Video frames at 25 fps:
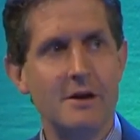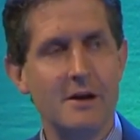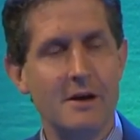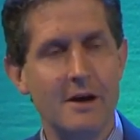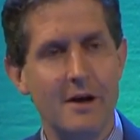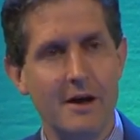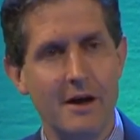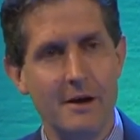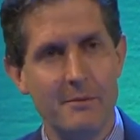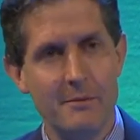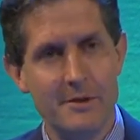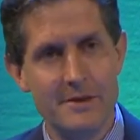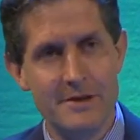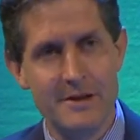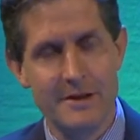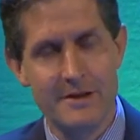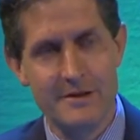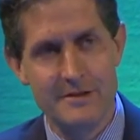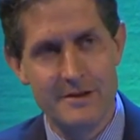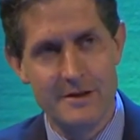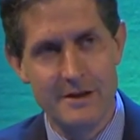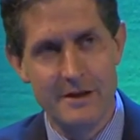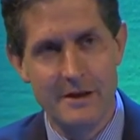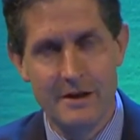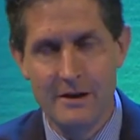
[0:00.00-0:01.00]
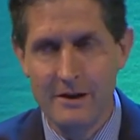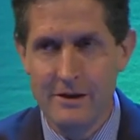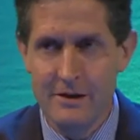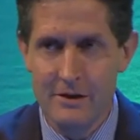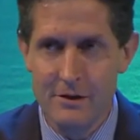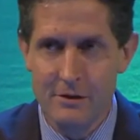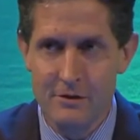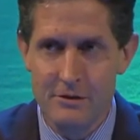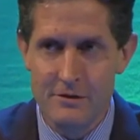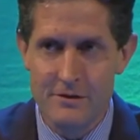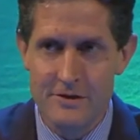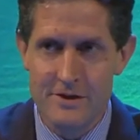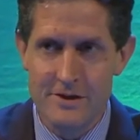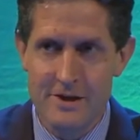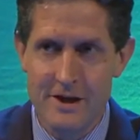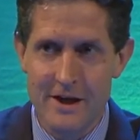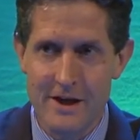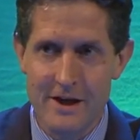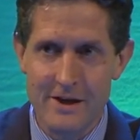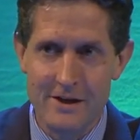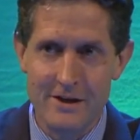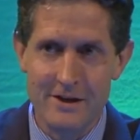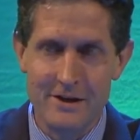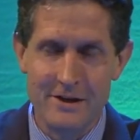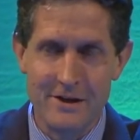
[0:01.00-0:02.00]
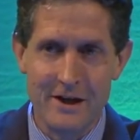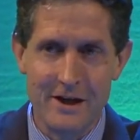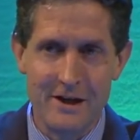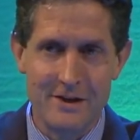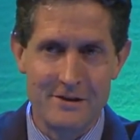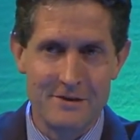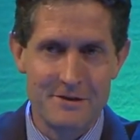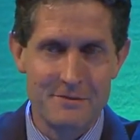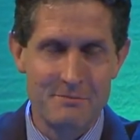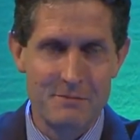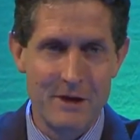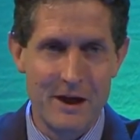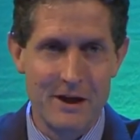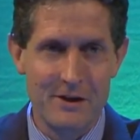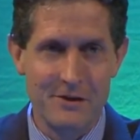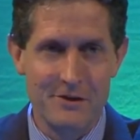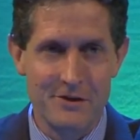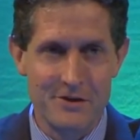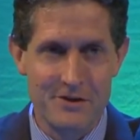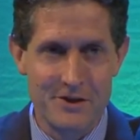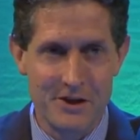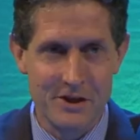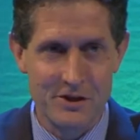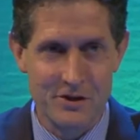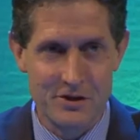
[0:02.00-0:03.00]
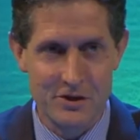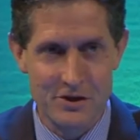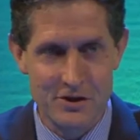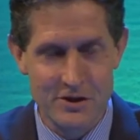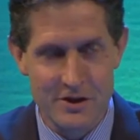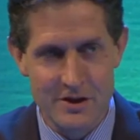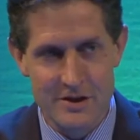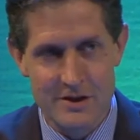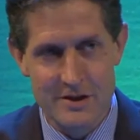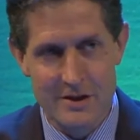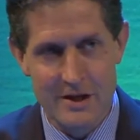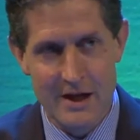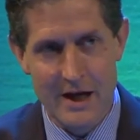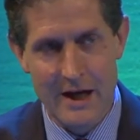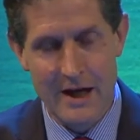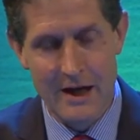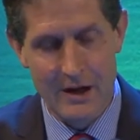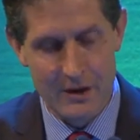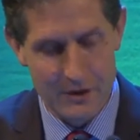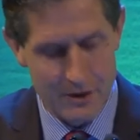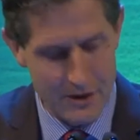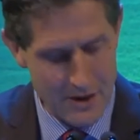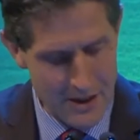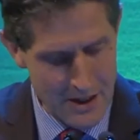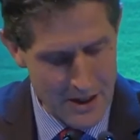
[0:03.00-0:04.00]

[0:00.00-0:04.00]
Mateos Ilago said in that panel discussion just now.